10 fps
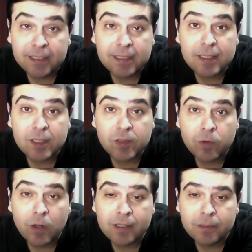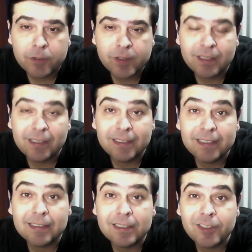this is Rod, the Brazilian
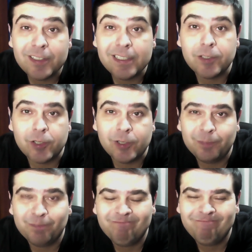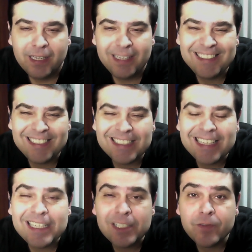English teacher. In
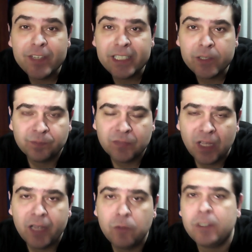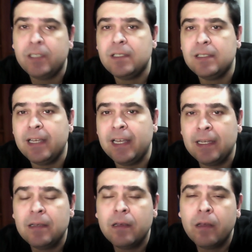today's video, I want to say
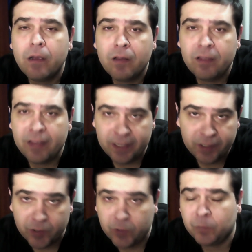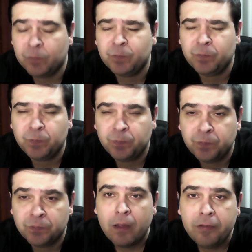thank you.
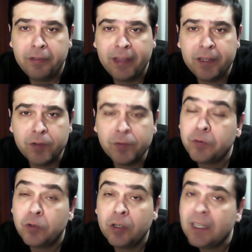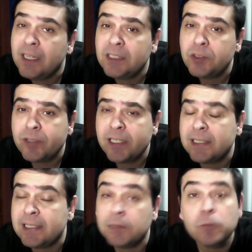Thank you
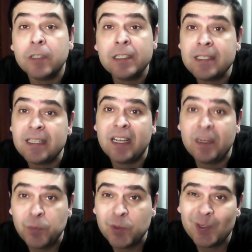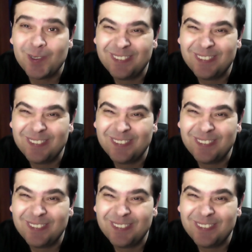401 times.